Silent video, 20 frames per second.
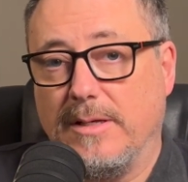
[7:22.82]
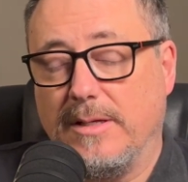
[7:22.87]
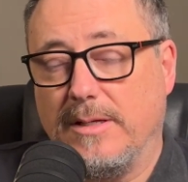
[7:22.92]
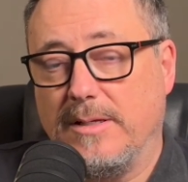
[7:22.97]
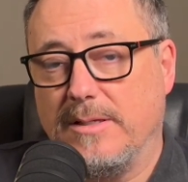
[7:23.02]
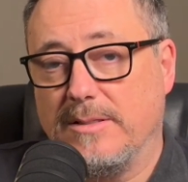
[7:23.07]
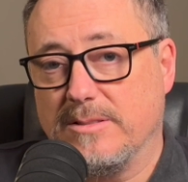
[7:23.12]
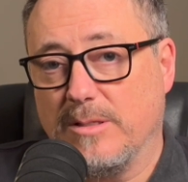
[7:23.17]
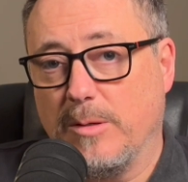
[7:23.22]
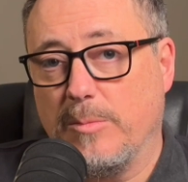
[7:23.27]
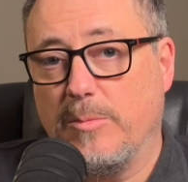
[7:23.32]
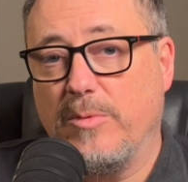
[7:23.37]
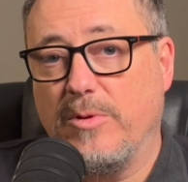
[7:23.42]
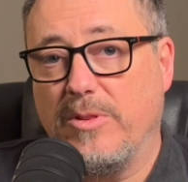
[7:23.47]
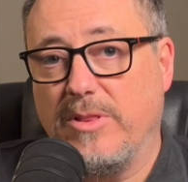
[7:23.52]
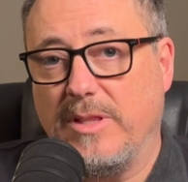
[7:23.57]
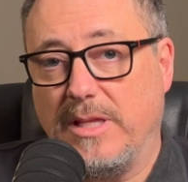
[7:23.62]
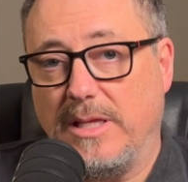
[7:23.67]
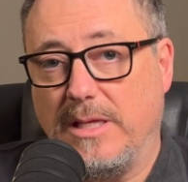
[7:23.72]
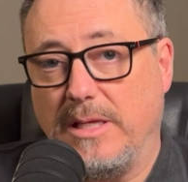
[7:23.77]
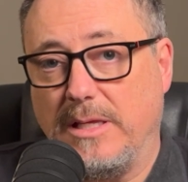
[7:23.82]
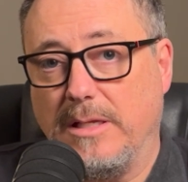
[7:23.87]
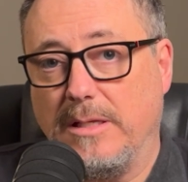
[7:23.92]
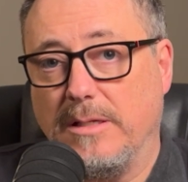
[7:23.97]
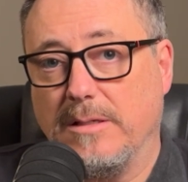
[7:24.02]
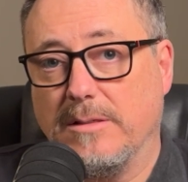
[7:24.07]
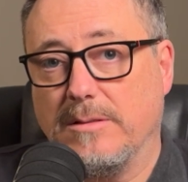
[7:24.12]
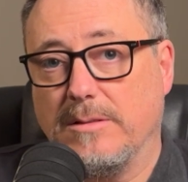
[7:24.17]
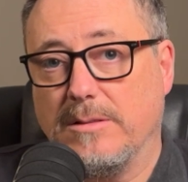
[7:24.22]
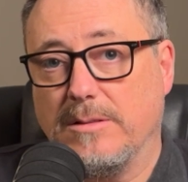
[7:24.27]
Some of
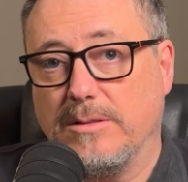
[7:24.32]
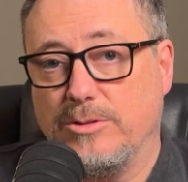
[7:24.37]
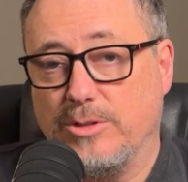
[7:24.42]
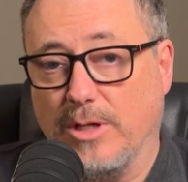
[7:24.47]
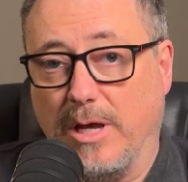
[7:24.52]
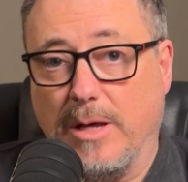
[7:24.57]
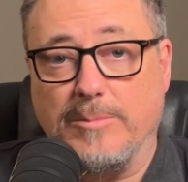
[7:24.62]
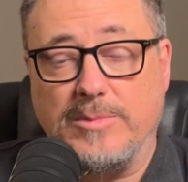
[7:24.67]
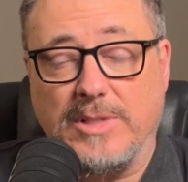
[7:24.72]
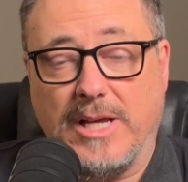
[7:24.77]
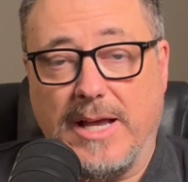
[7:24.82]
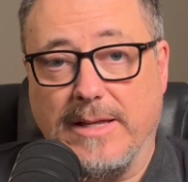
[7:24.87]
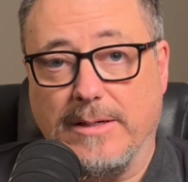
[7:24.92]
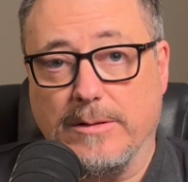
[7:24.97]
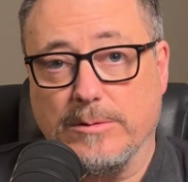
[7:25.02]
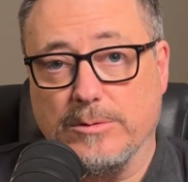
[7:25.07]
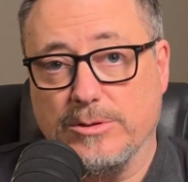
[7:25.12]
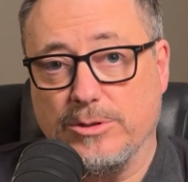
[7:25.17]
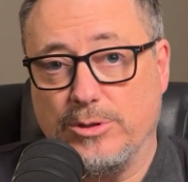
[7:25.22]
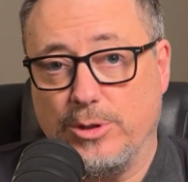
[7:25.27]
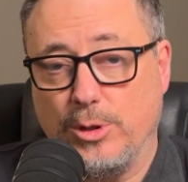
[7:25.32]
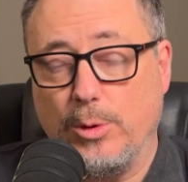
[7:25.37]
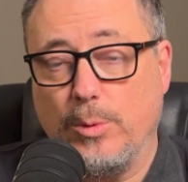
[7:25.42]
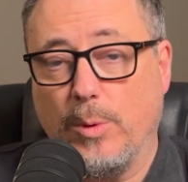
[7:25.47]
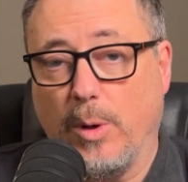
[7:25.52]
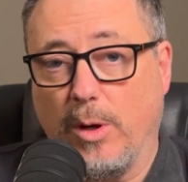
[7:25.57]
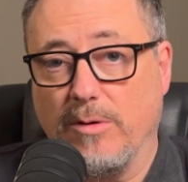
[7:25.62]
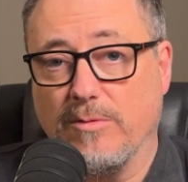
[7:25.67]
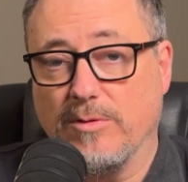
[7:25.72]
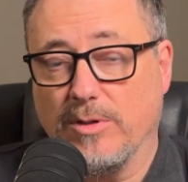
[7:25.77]
the job titles do
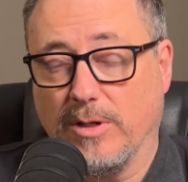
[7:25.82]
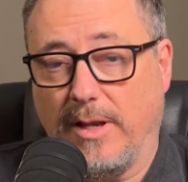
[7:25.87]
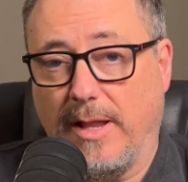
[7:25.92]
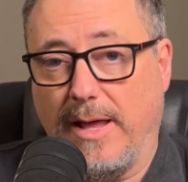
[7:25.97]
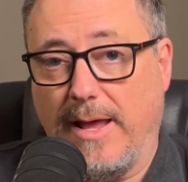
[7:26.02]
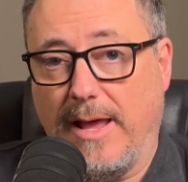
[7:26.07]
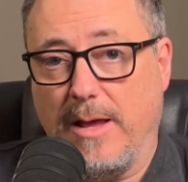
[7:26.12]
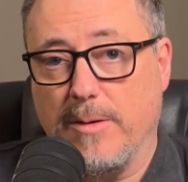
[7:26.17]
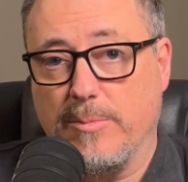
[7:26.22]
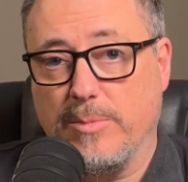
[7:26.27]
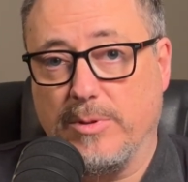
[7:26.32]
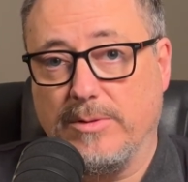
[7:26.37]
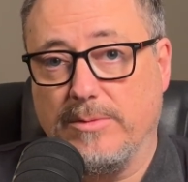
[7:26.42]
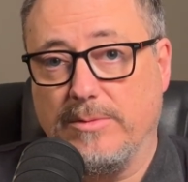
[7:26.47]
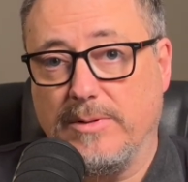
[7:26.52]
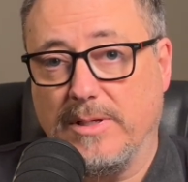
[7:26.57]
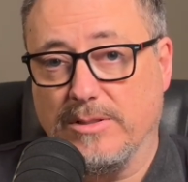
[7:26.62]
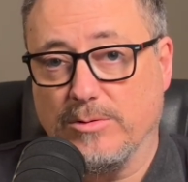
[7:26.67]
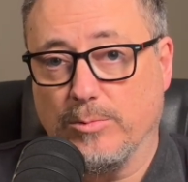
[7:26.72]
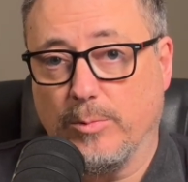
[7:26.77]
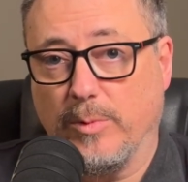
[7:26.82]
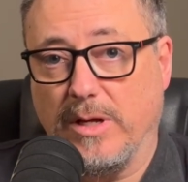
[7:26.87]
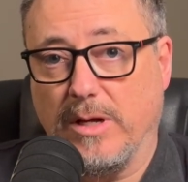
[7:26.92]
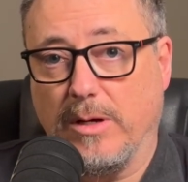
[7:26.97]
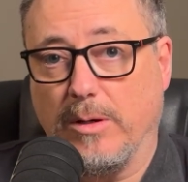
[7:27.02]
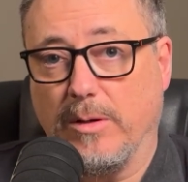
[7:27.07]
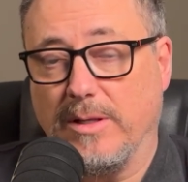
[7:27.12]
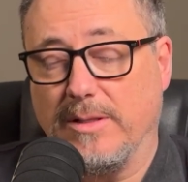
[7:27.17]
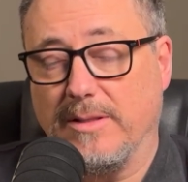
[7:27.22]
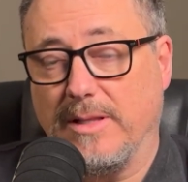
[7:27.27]
overlap as
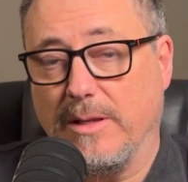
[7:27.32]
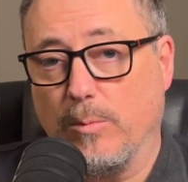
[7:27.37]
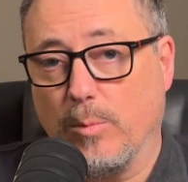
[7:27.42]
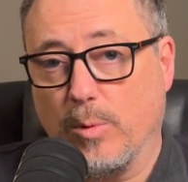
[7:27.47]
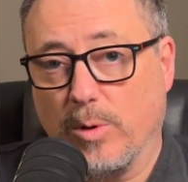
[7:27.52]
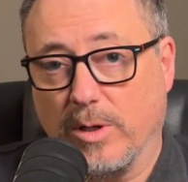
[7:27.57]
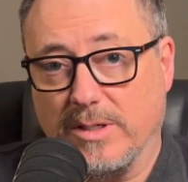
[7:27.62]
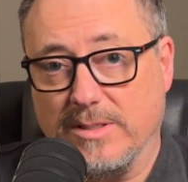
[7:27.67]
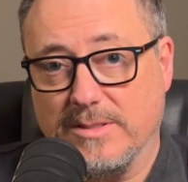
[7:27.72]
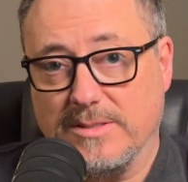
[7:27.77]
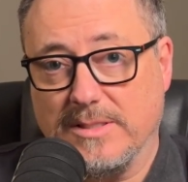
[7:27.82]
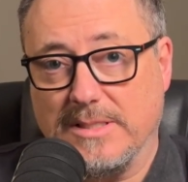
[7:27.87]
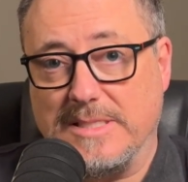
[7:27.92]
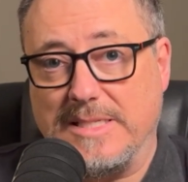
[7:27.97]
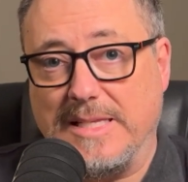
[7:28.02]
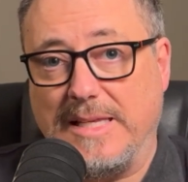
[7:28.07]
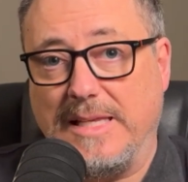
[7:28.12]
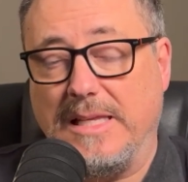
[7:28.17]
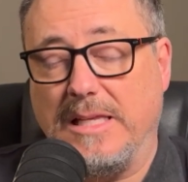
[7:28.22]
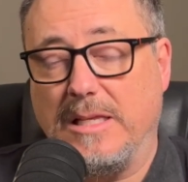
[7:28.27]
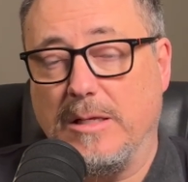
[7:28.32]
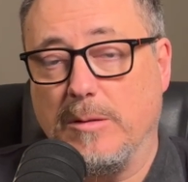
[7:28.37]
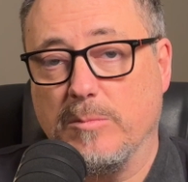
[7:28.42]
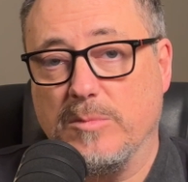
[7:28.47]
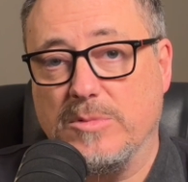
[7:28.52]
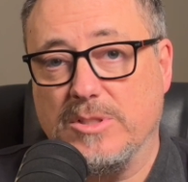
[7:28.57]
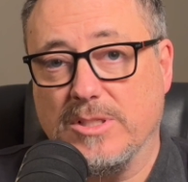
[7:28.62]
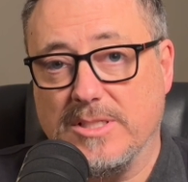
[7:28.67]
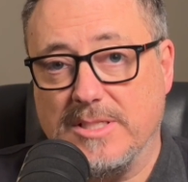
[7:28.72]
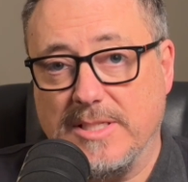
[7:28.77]
well, and they work as a team
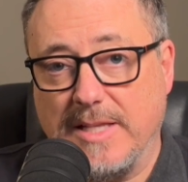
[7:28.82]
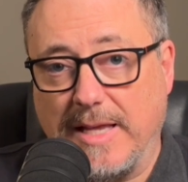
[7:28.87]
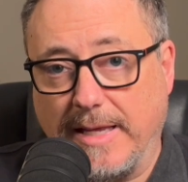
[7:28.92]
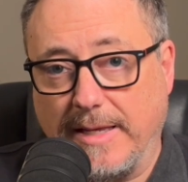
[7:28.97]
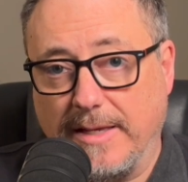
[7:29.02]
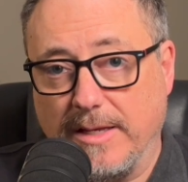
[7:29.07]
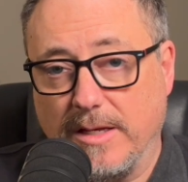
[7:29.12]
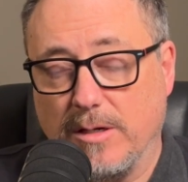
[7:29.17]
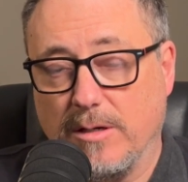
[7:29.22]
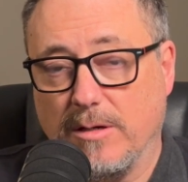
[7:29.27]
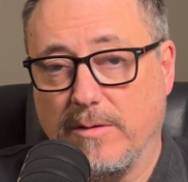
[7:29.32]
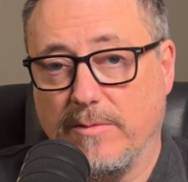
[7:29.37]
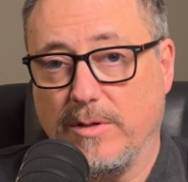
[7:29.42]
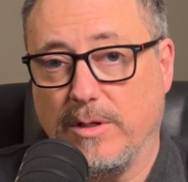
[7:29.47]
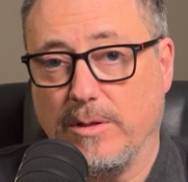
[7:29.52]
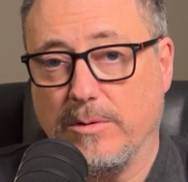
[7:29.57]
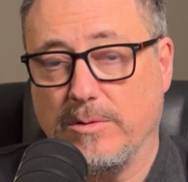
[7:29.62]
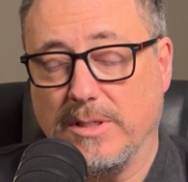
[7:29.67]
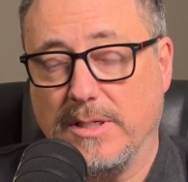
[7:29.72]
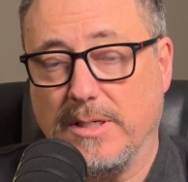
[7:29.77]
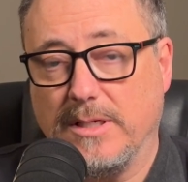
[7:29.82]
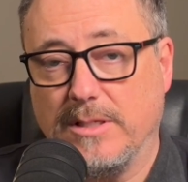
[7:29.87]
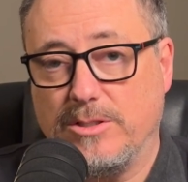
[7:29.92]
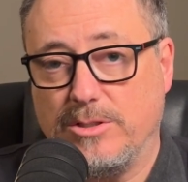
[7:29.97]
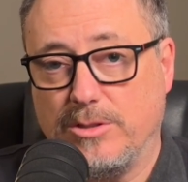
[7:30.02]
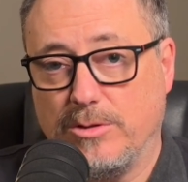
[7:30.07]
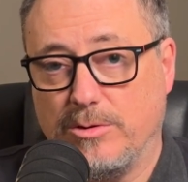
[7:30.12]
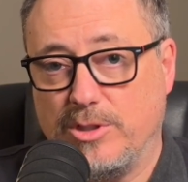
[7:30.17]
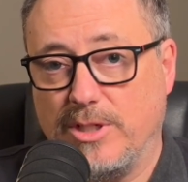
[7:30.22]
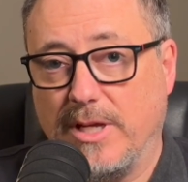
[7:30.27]
to take care of you, to get
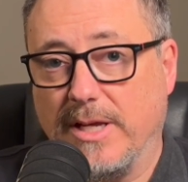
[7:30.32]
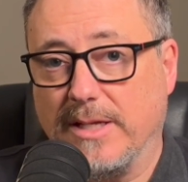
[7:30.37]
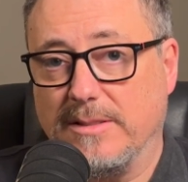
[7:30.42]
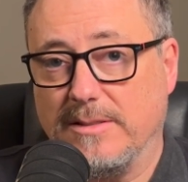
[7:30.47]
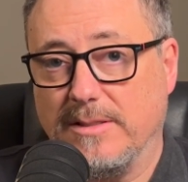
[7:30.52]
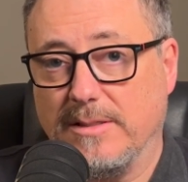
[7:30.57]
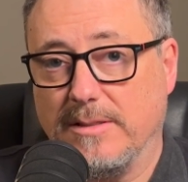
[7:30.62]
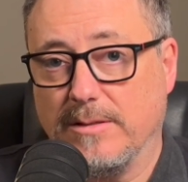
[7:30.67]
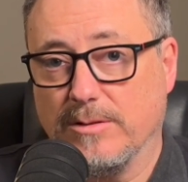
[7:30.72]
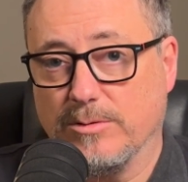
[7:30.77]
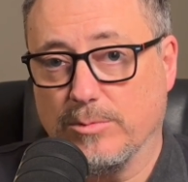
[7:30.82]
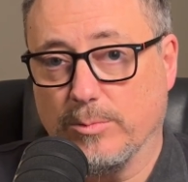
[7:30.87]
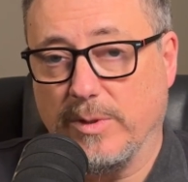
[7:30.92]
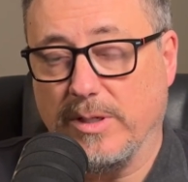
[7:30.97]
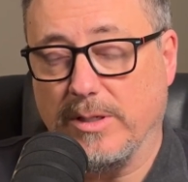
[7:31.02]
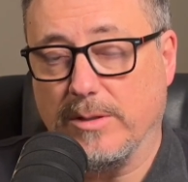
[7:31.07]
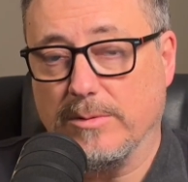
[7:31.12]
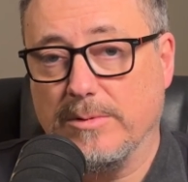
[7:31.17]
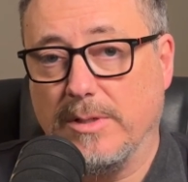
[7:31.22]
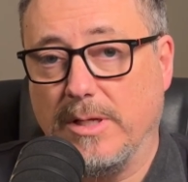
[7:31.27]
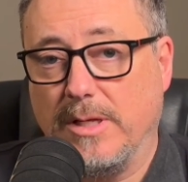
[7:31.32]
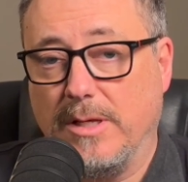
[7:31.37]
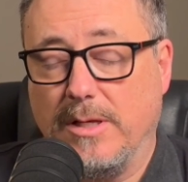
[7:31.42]
you checked in as well.